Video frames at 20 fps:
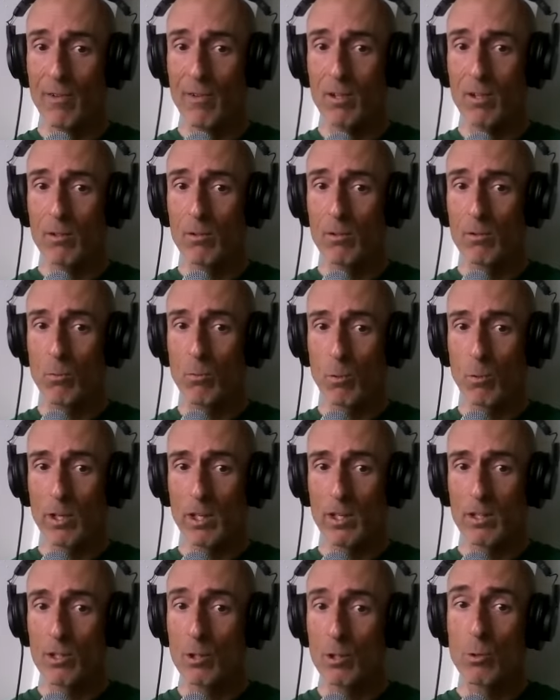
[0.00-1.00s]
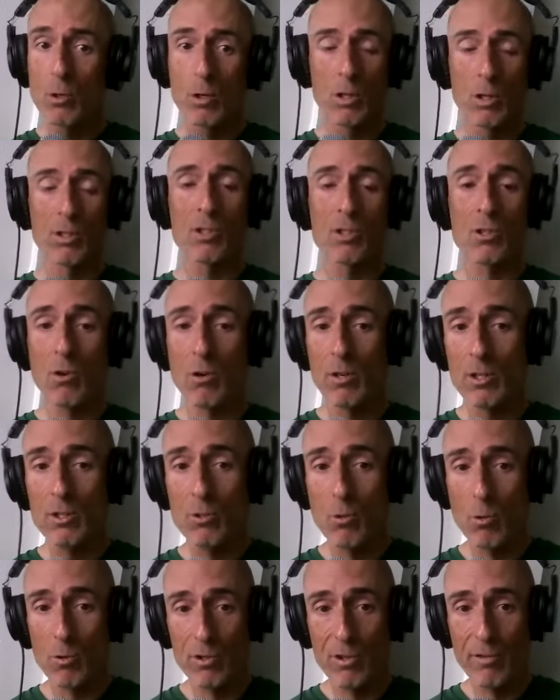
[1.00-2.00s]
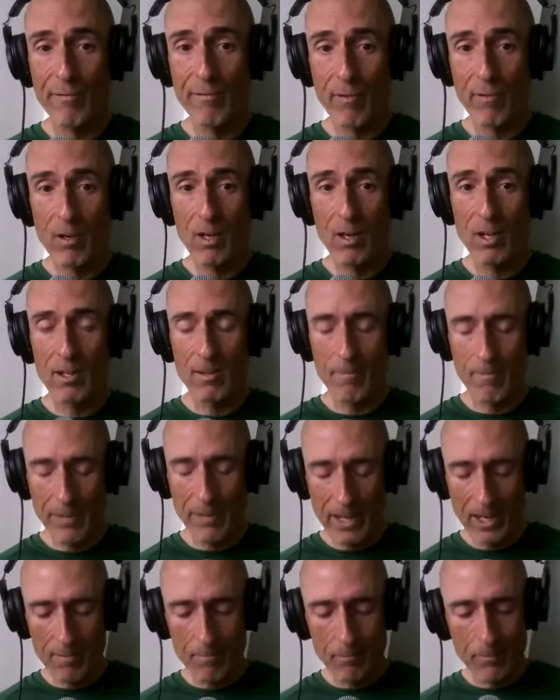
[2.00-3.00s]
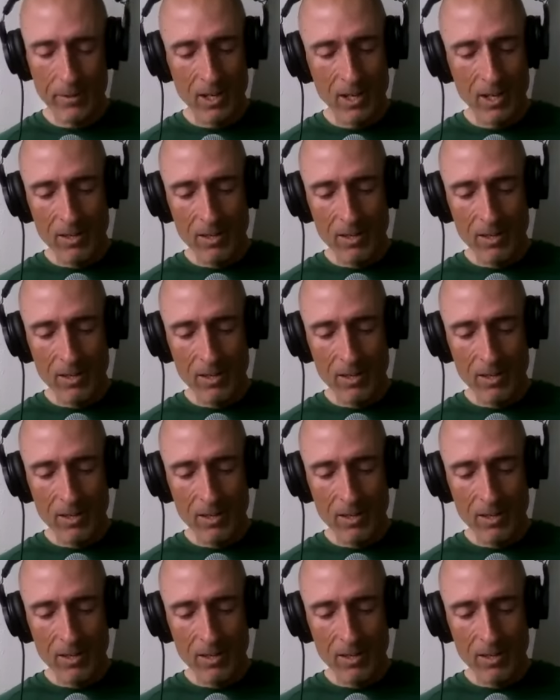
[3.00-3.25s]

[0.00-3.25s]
field when you could have started toward the front and